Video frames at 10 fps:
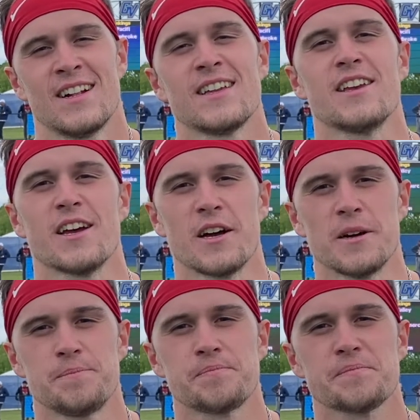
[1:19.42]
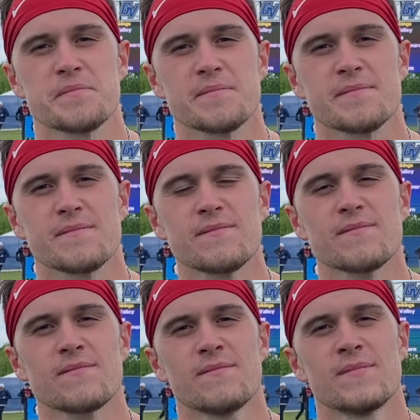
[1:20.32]
How, yeah. did, how did that, uh,
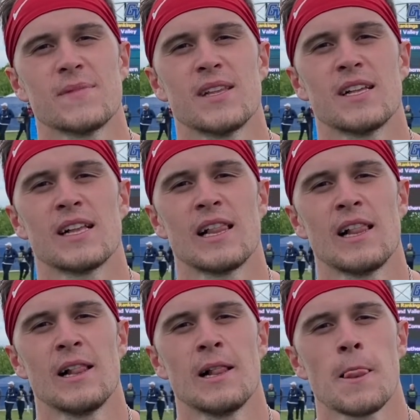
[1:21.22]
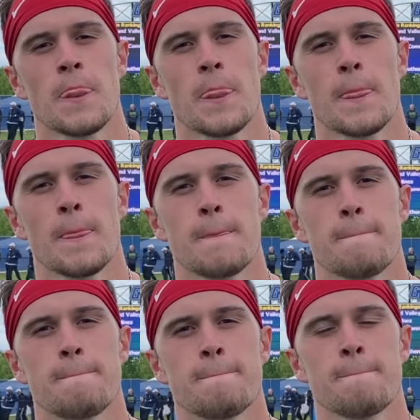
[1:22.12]
just, I mean, with the temperatures
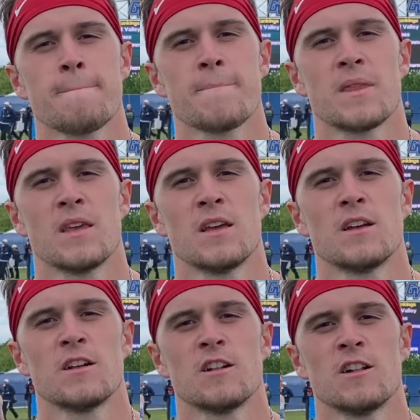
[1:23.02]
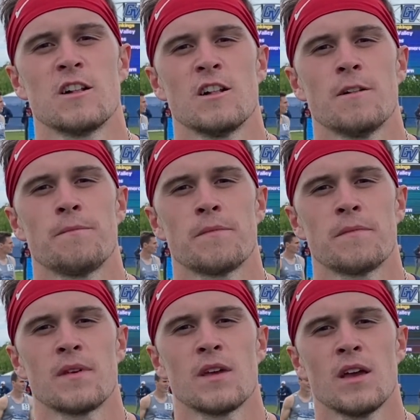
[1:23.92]
changing a bit where it got a little colder, how did that
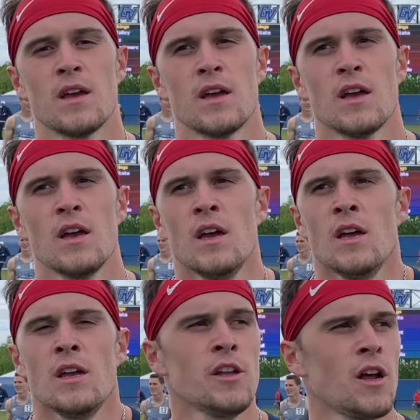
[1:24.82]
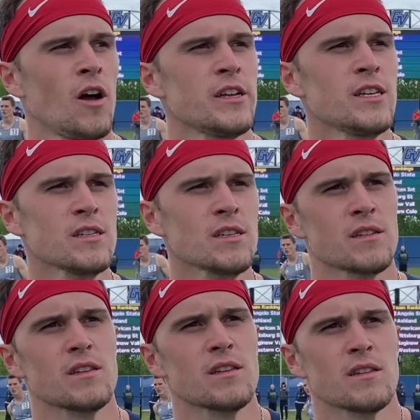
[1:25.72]
change things? You know, it doesn't,
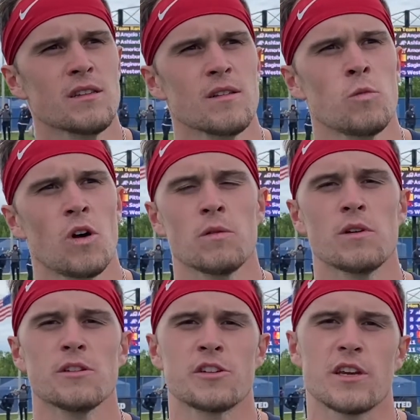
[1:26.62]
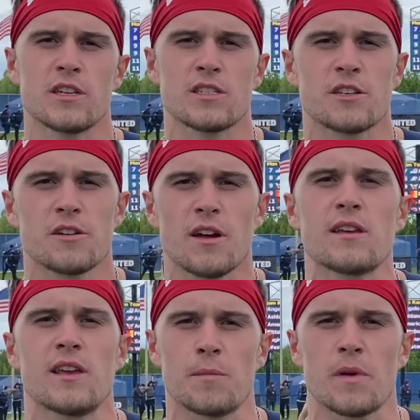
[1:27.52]
while the weather changes, I try to
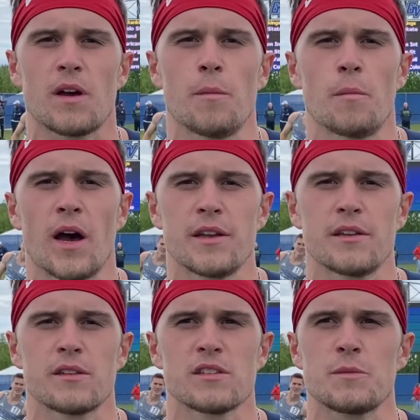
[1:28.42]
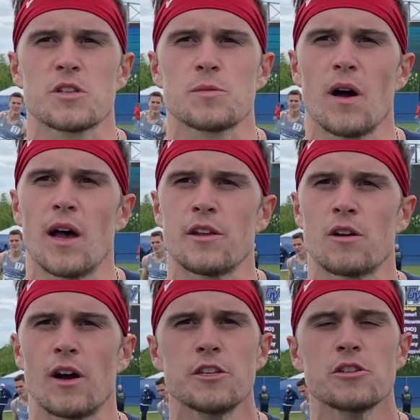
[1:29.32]
keep my mind in the same spot. You know,
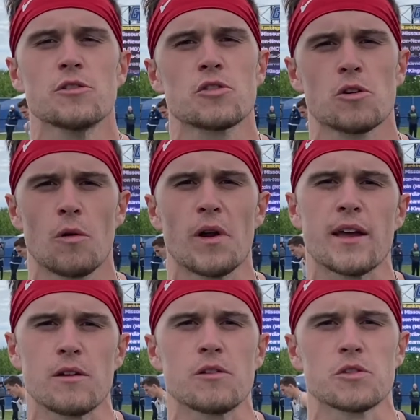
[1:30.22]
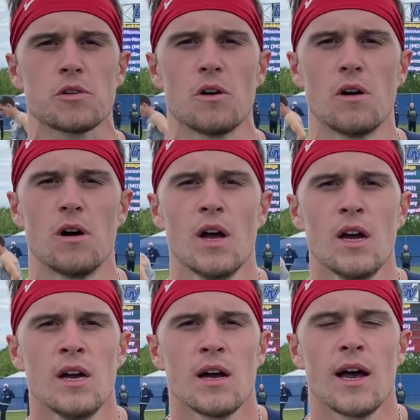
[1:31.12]
I just control what I can control.
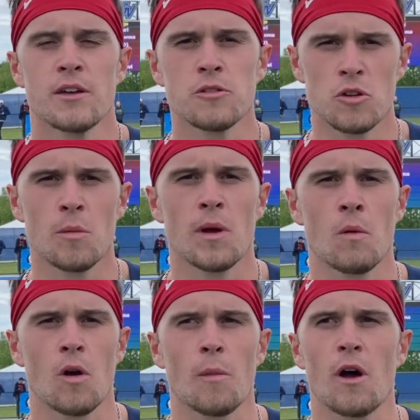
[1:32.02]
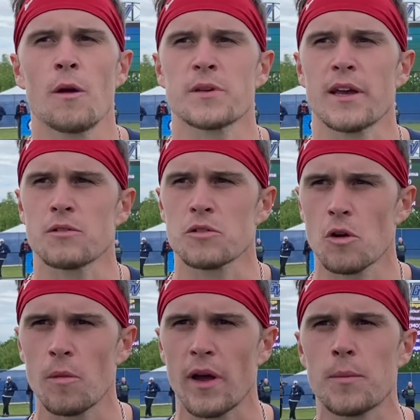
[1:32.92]
I control my warm-ups, I
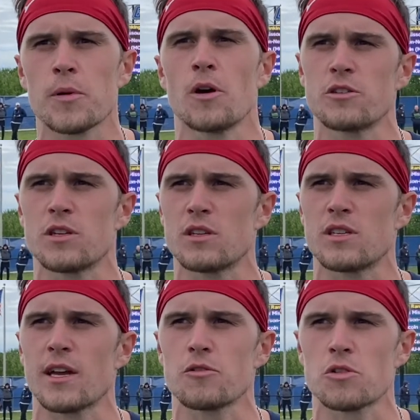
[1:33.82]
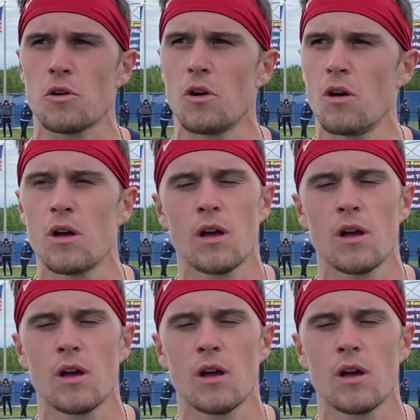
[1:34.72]
control my approaches, I control